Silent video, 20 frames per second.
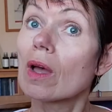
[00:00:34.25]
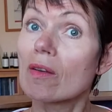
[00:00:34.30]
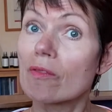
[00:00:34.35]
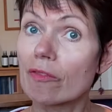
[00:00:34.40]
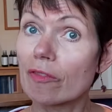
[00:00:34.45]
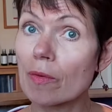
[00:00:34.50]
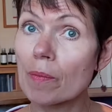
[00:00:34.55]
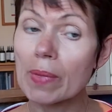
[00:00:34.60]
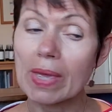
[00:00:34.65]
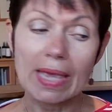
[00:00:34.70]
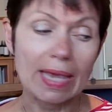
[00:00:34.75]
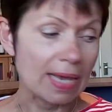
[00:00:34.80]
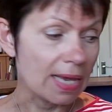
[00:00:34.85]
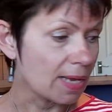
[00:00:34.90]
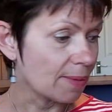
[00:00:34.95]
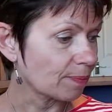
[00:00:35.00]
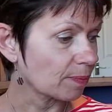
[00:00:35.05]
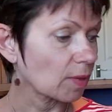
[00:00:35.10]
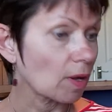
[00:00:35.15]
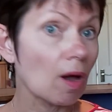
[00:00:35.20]
for
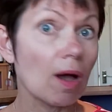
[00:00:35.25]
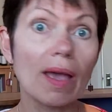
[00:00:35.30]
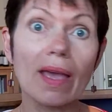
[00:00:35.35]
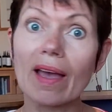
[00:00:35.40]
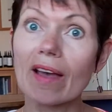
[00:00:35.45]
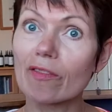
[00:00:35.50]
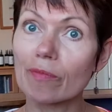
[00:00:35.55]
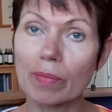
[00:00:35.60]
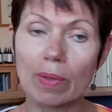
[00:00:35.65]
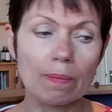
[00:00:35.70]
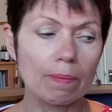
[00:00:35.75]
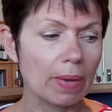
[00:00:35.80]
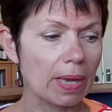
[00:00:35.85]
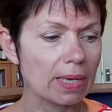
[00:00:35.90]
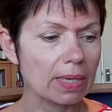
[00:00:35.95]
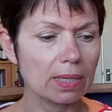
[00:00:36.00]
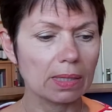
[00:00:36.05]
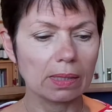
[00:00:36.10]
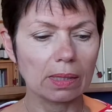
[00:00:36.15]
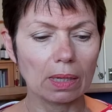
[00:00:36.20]
me, I've been
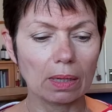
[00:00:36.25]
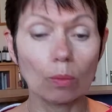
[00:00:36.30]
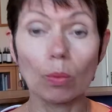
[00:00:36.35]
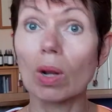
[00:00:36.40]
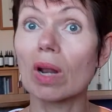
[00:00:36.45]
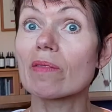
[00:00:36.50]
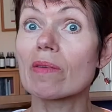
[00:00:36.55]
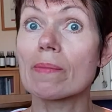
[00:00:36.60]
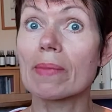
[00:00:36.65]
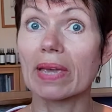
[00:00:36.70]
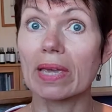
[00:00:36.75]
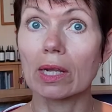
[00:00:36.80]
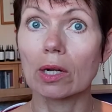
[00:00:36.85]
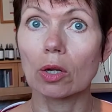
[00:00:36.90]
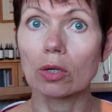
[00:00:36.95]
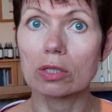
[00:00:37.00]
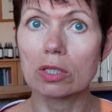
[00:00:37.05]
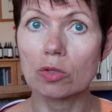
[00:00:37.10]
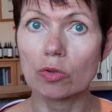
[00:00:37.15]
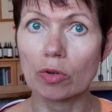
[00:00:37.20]
making a
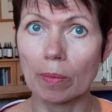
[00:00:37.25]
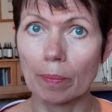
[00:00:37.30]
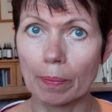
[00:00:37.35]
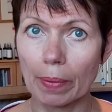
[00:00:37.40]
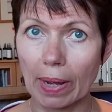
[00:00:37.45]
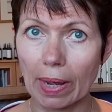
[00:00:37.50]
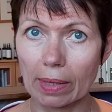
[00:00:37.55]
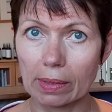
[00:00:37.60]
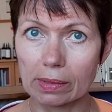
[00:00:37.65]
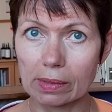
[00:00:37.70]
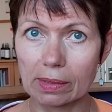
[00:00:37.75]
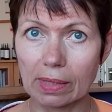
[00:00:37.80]
lot of scrub bags.